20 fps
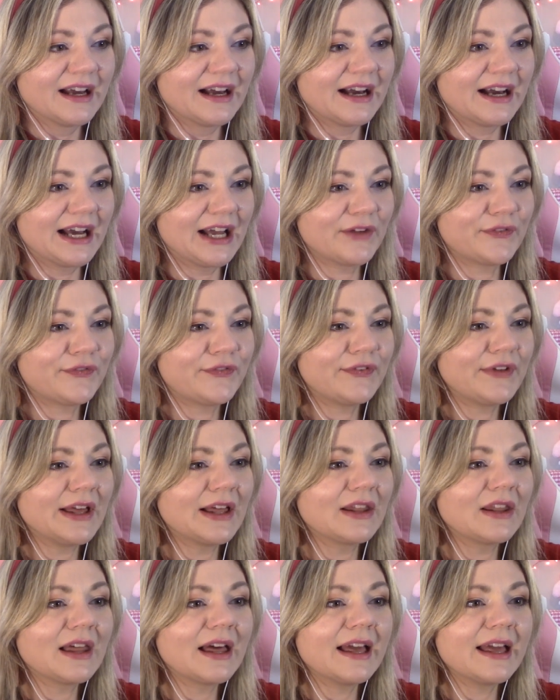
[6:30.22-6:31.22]
I
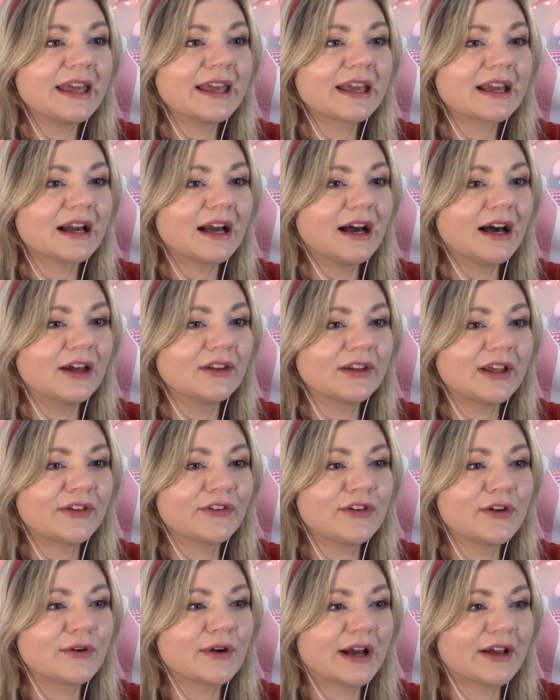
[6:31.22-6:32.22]
feel like
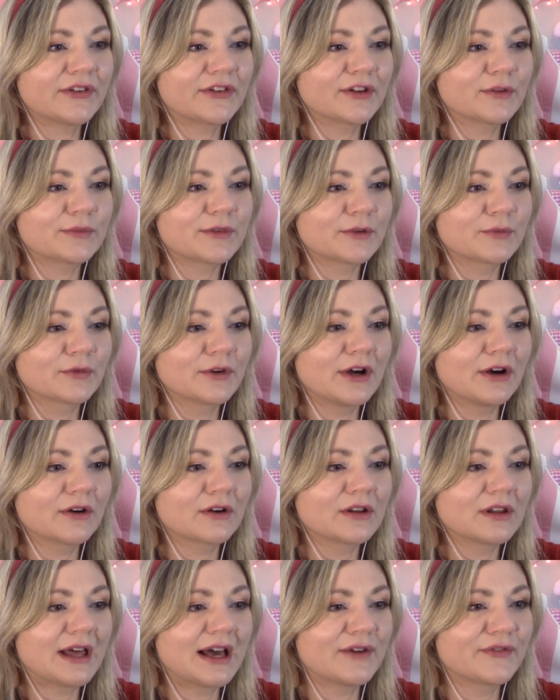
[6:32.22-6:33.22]
unless you got something real
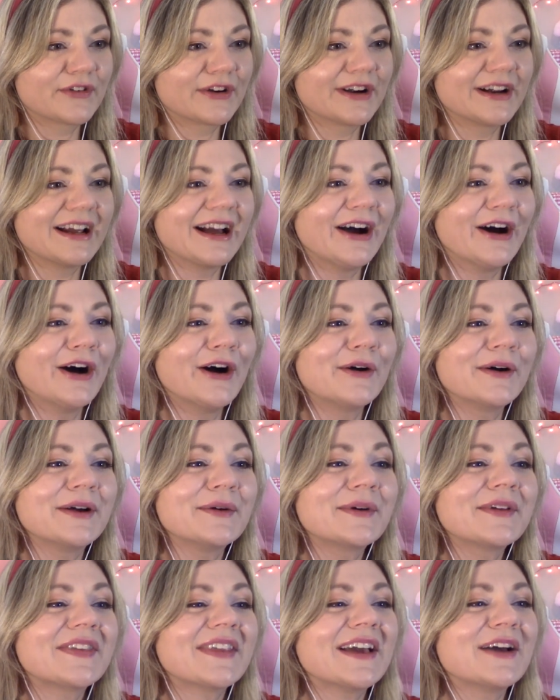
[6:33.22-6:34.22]
clever. Oh, it
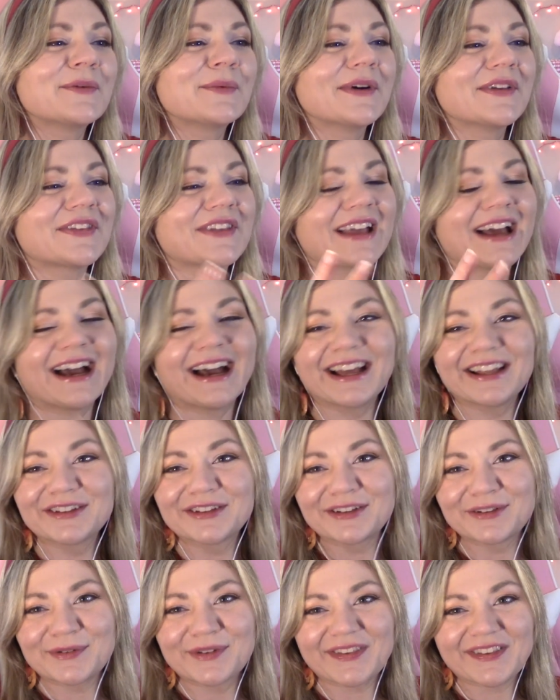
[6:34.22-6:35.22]
wasn't. I
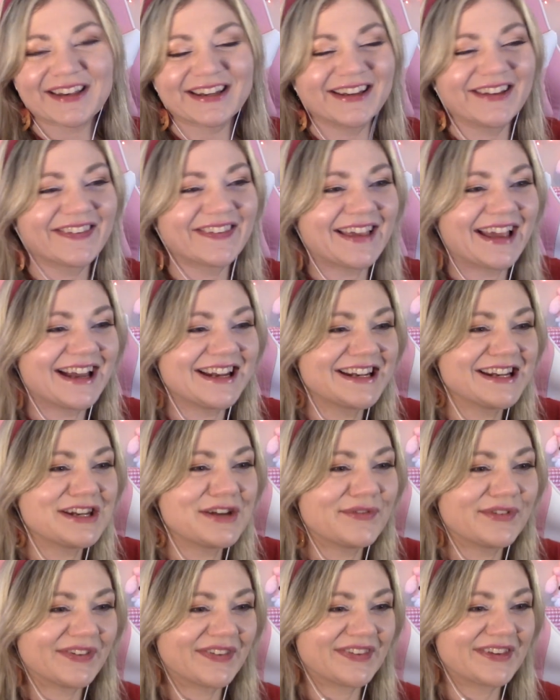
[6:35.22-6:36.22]
was going to say, I didn't
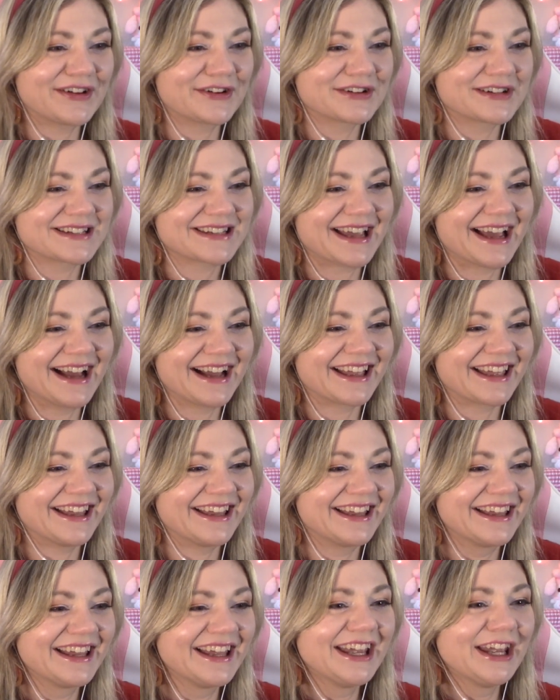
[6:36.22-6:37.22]
even see her attack it.